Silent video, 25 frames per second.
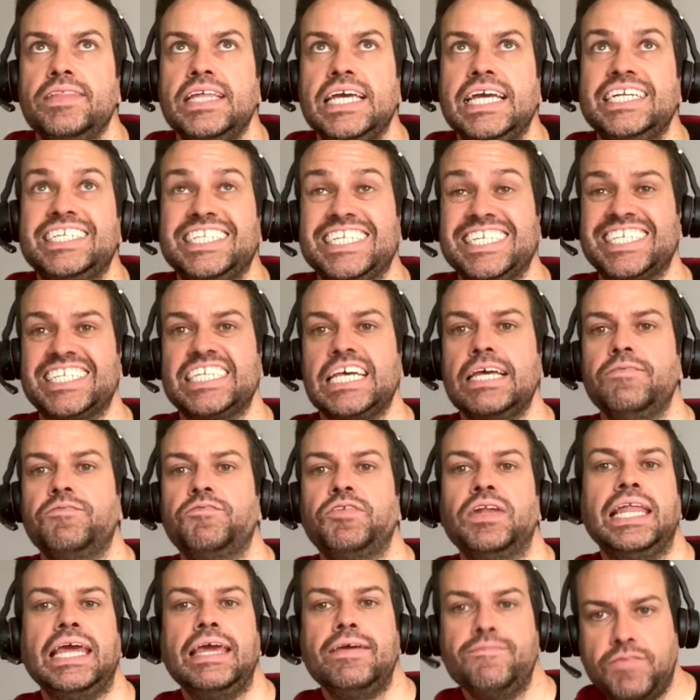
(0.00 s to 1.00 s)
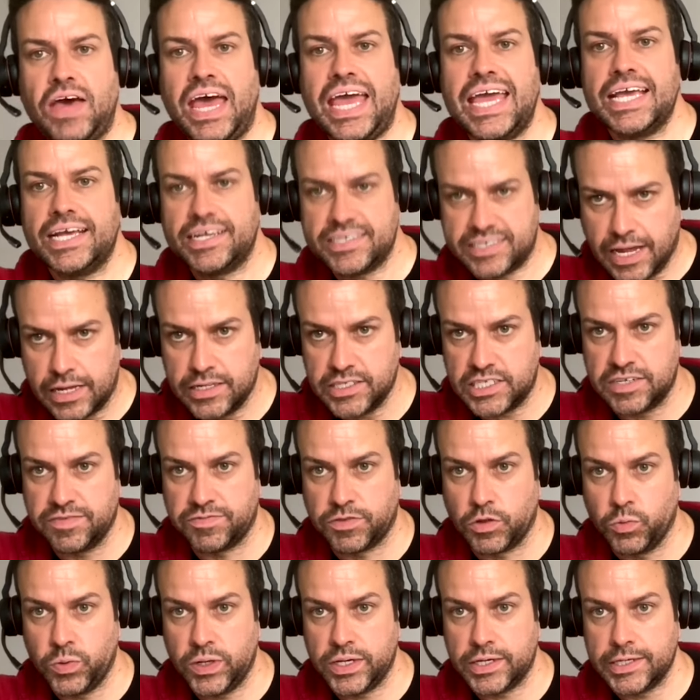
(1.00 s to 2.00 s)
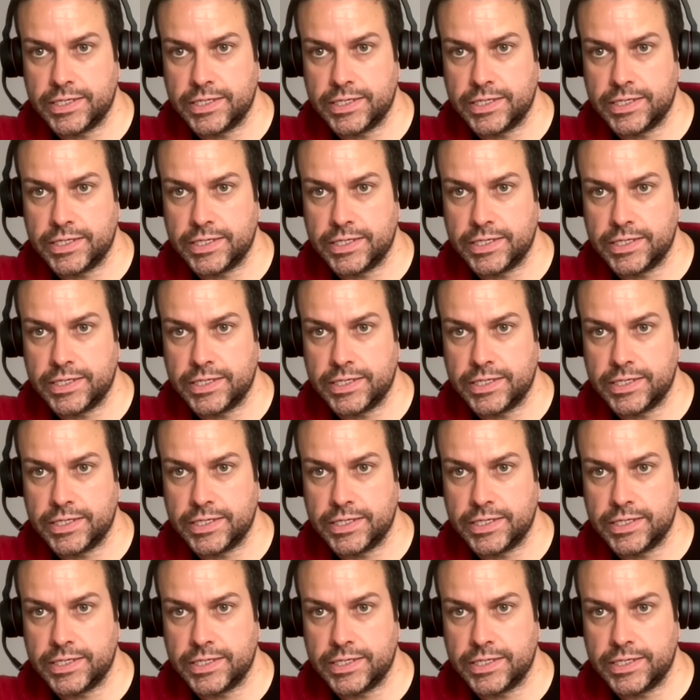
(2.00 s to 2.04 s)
in the deceitfully vague sense of the